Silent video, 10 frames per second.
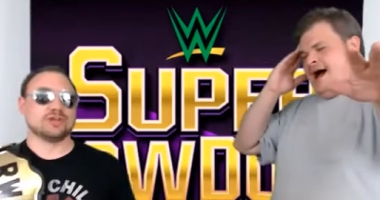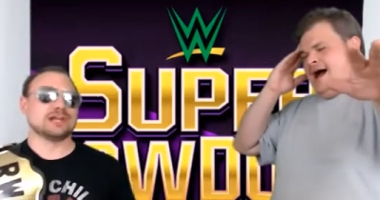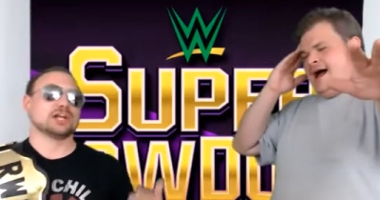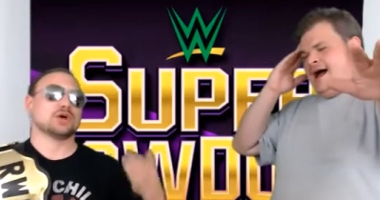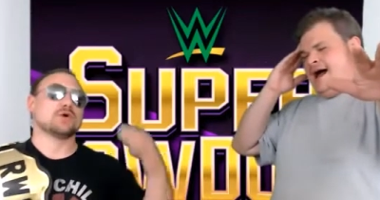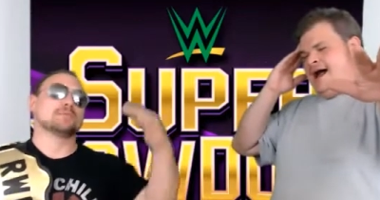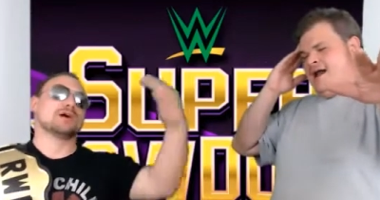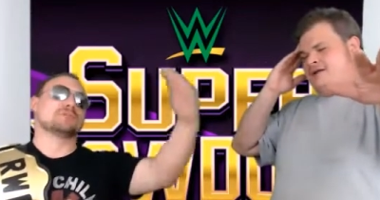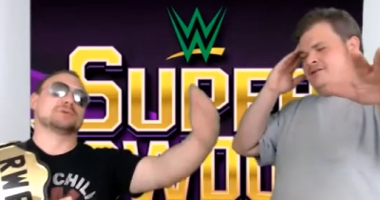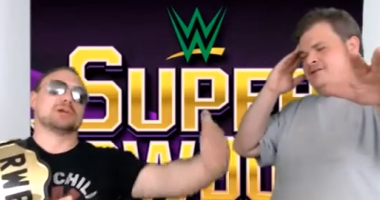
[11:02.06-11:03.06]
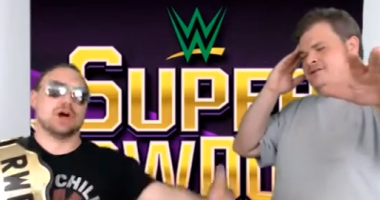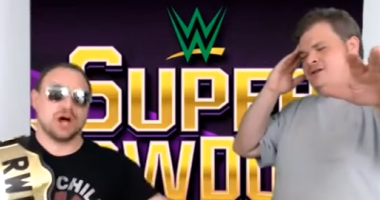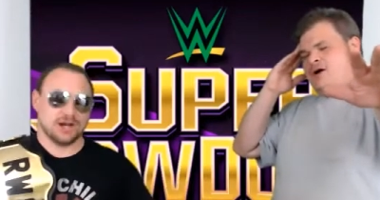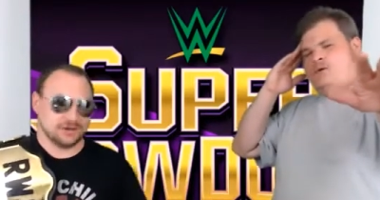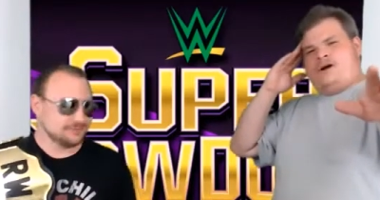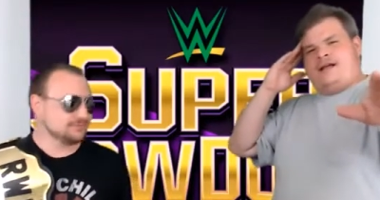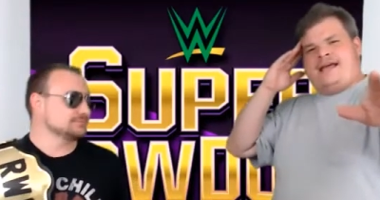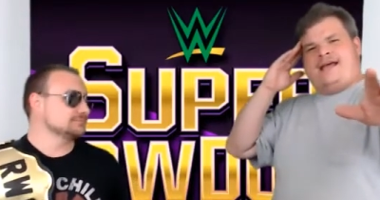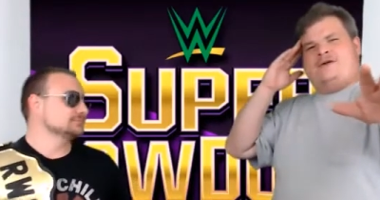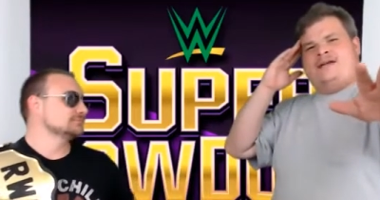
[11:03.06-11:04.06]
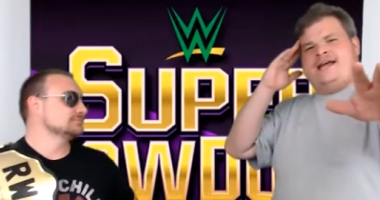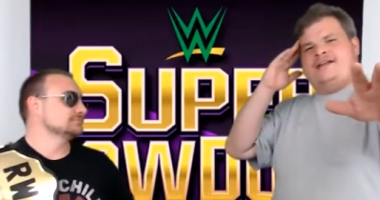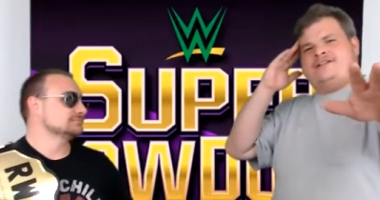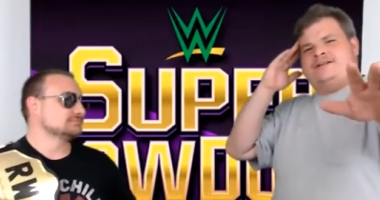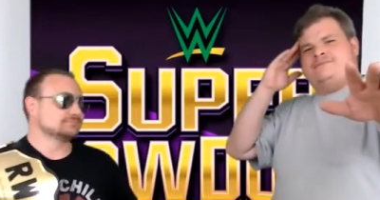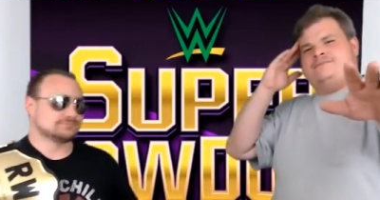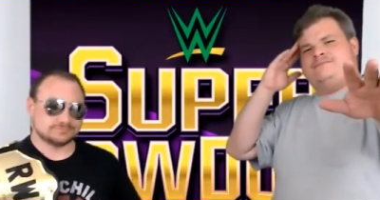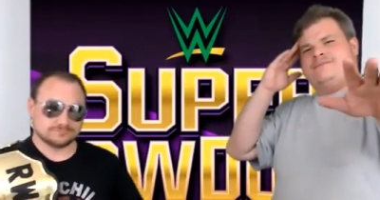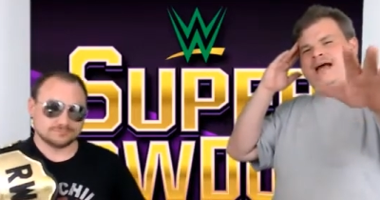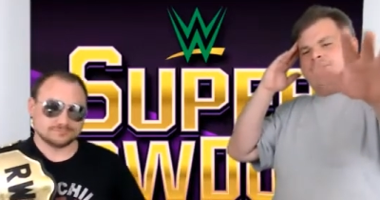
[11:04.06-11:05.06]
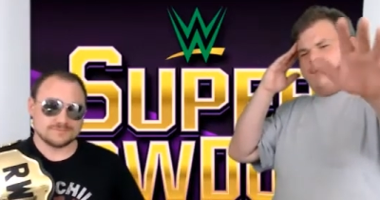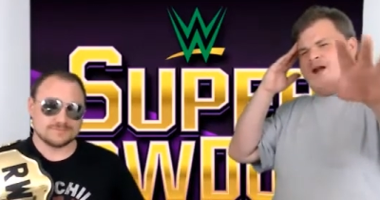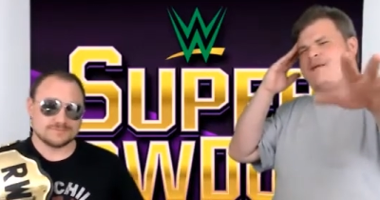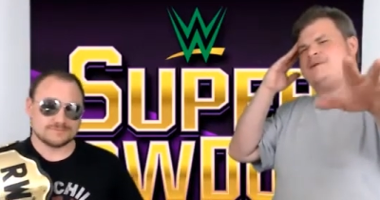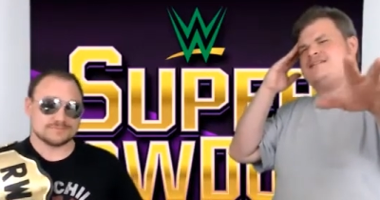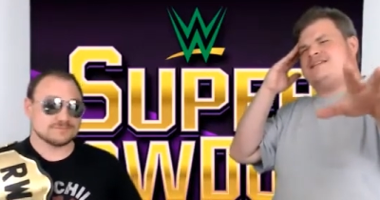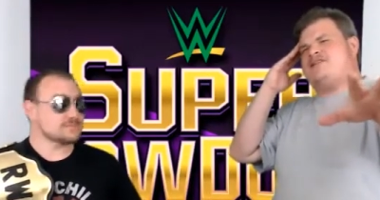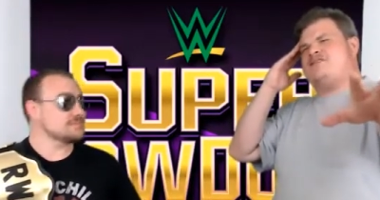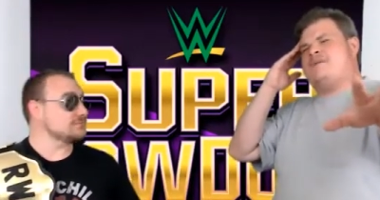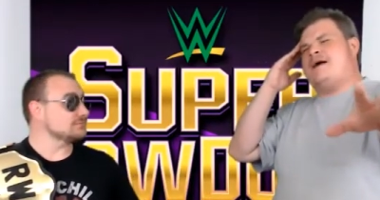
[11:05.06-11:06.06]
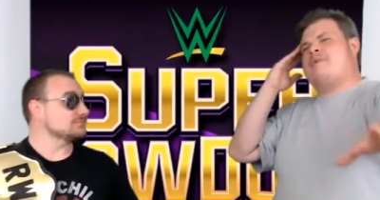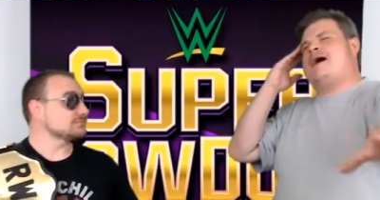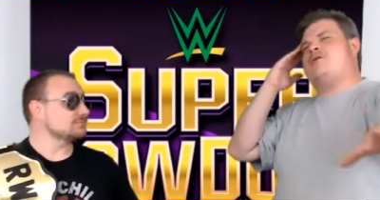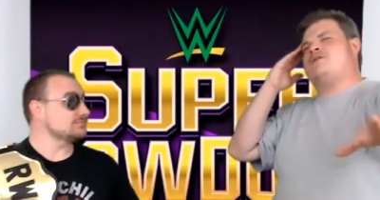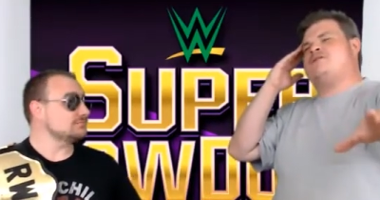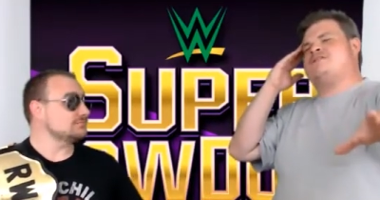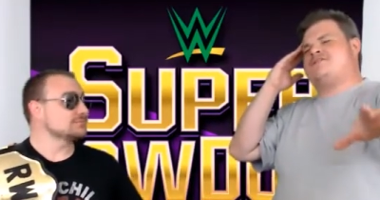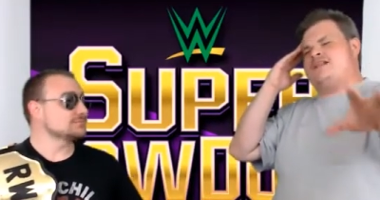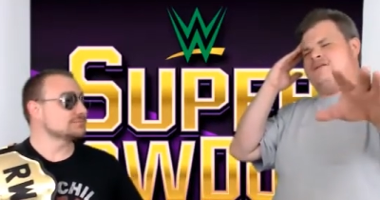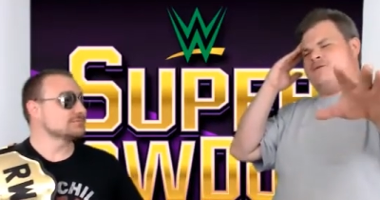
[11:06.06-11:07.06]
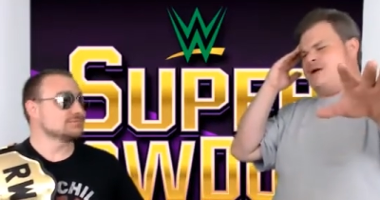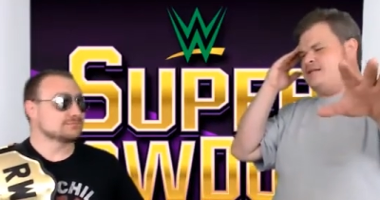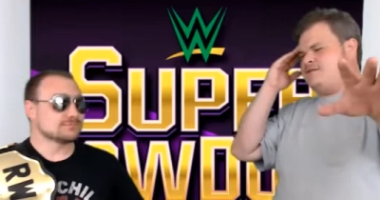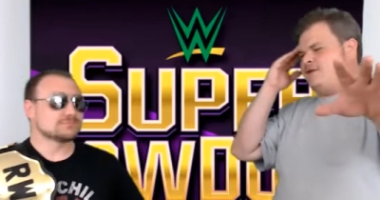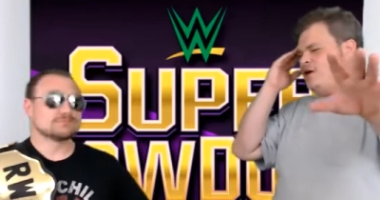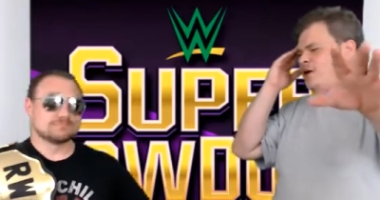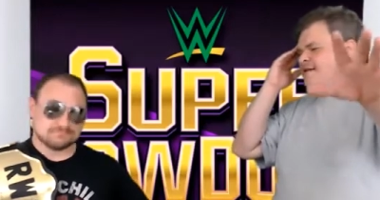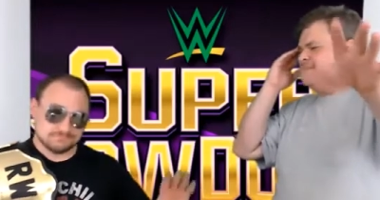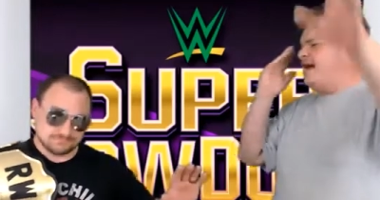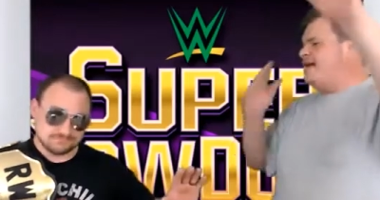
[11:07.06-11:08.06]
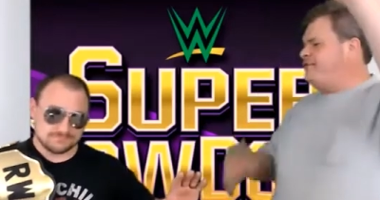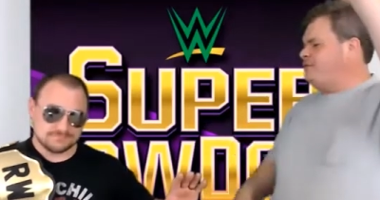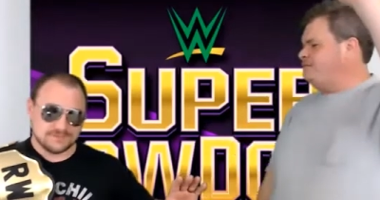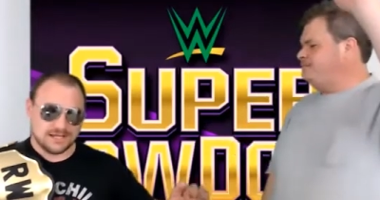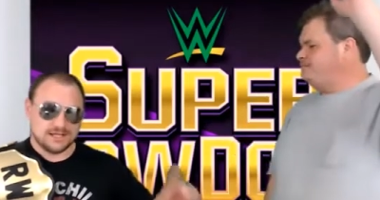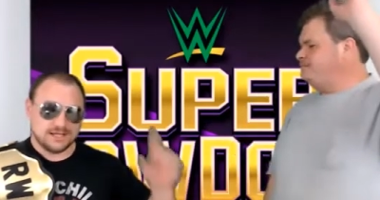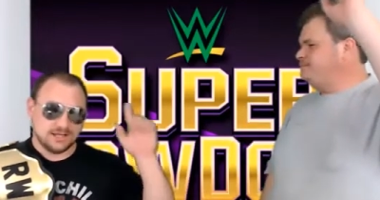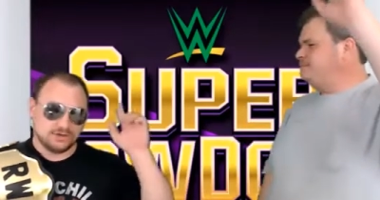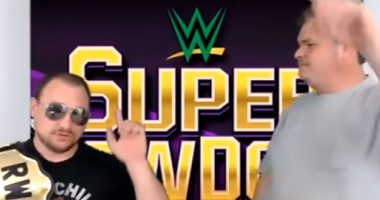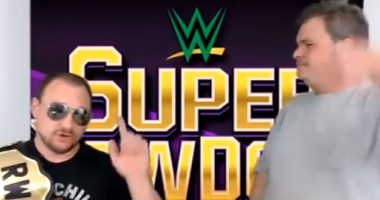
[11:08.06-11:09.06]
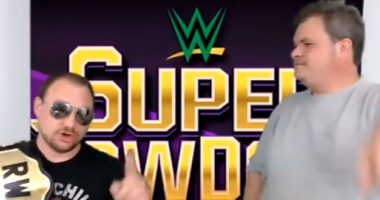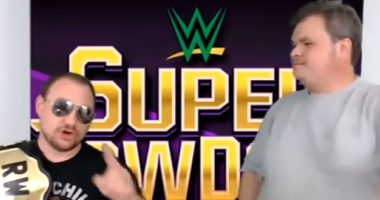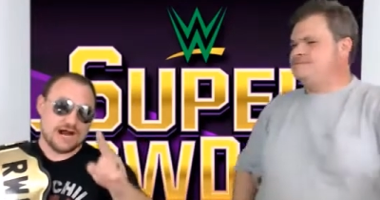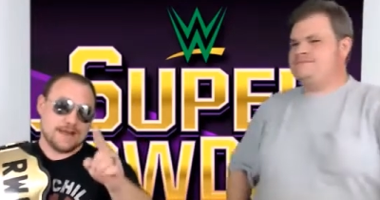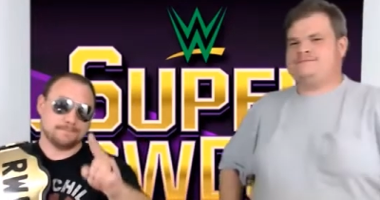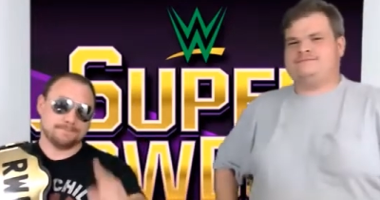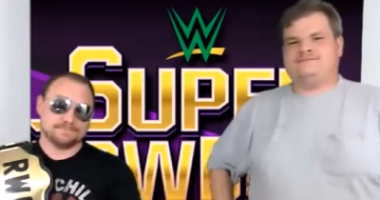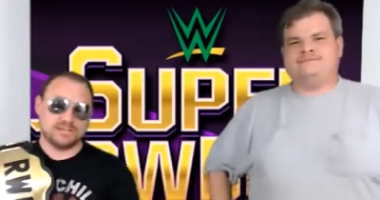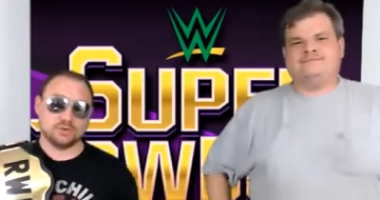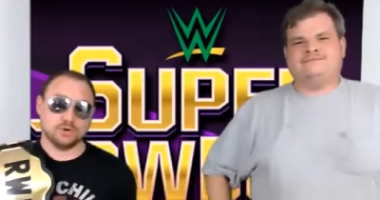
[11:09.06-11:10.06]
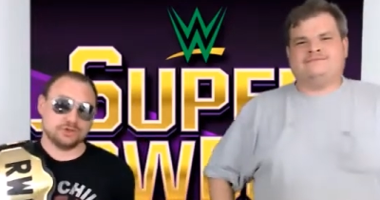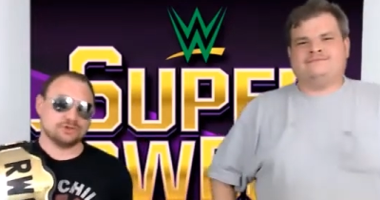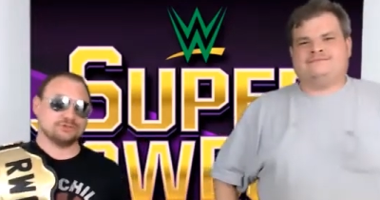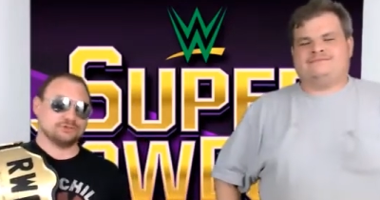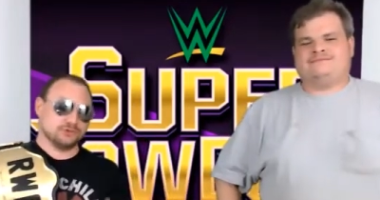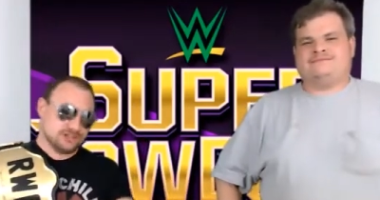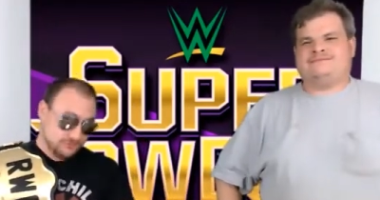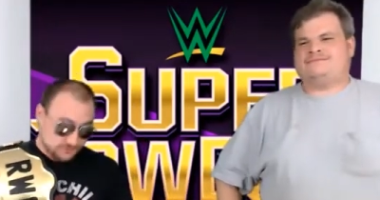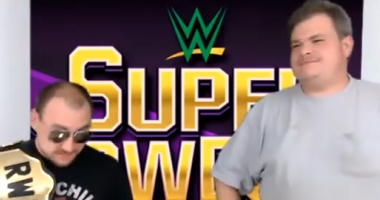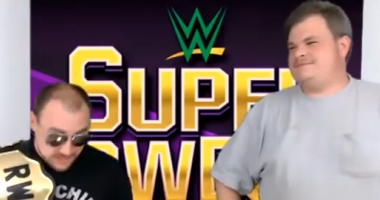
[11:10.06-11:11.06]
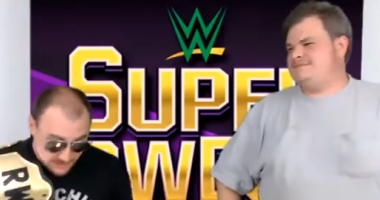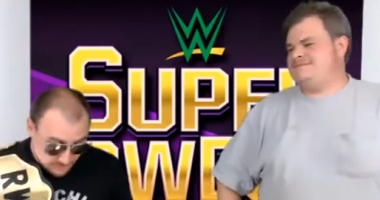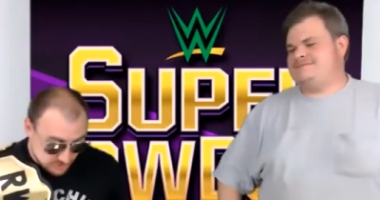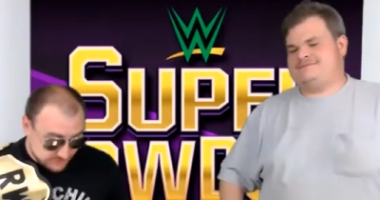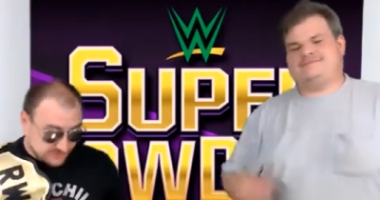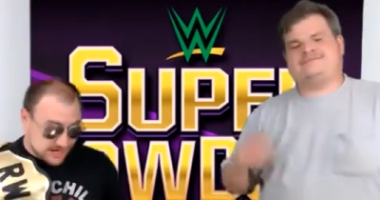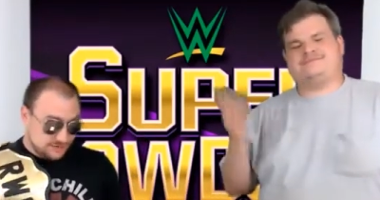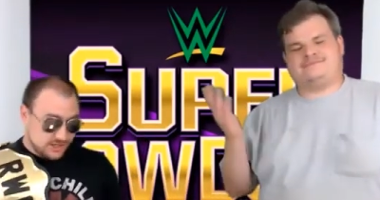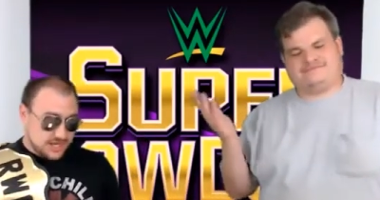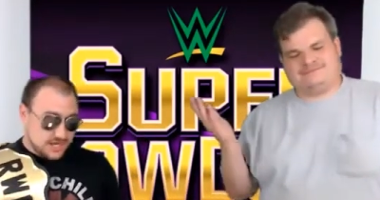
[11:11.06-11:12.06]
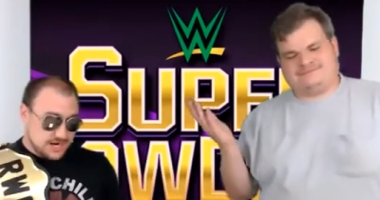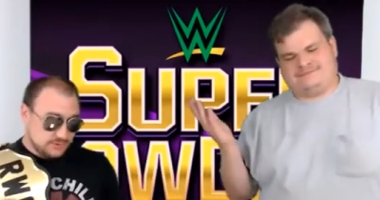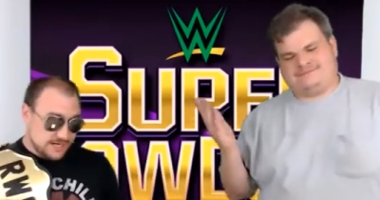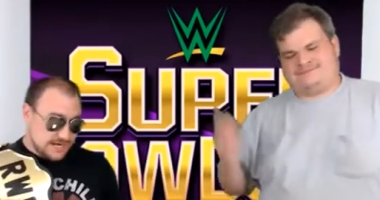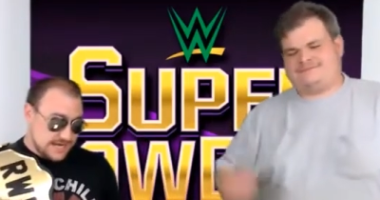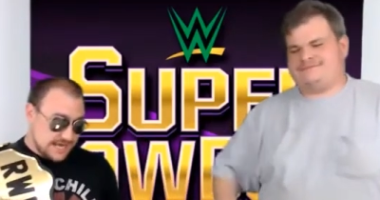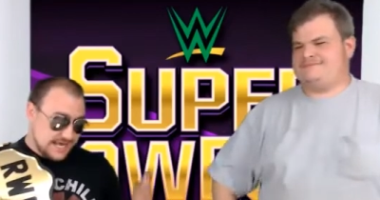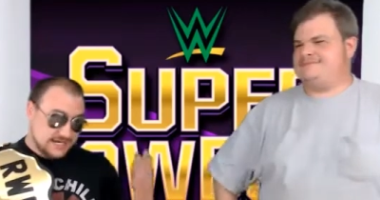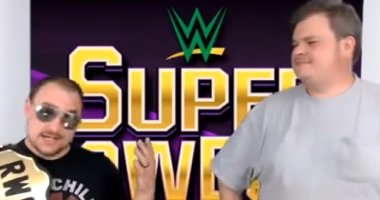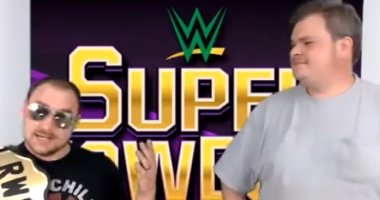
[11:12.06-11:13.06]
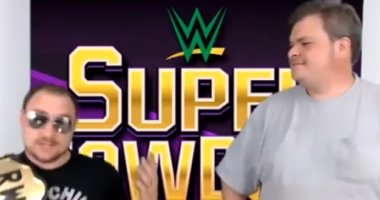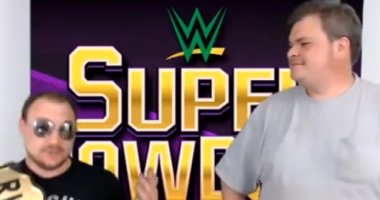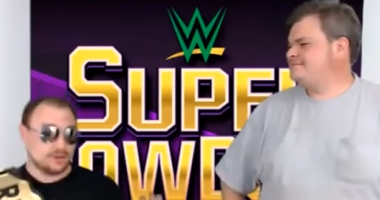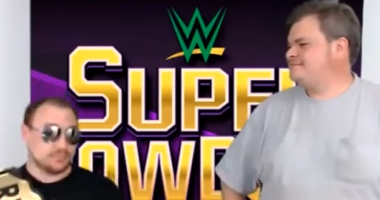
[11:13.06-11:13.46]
Speaker 1: they didn't go above and beyond. Don't
Speaker 2: worry, KOE Nation. I promise to use my powers of clairvoyance for
Speaker 1: good, not evil. He's full of crap. He will use it for evil. Moving down the line, we had the